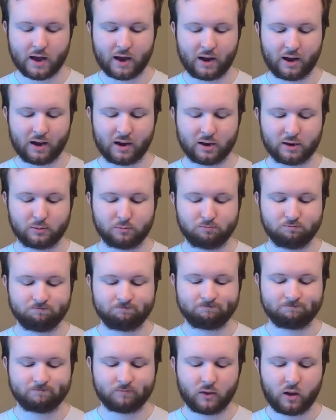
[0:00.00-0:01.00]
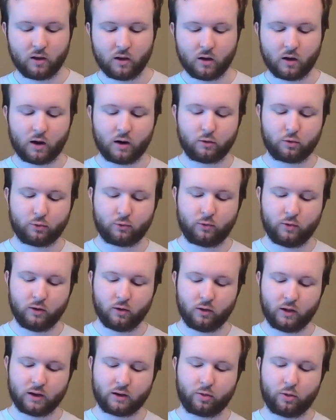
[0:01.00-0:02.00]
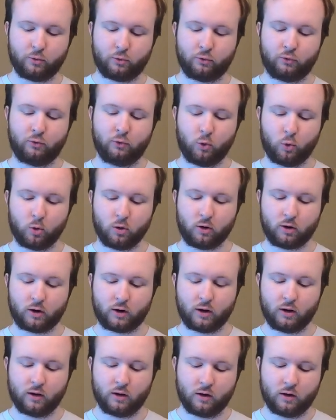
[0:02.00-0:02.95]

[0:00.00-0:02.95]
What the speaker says: I just feel like the fork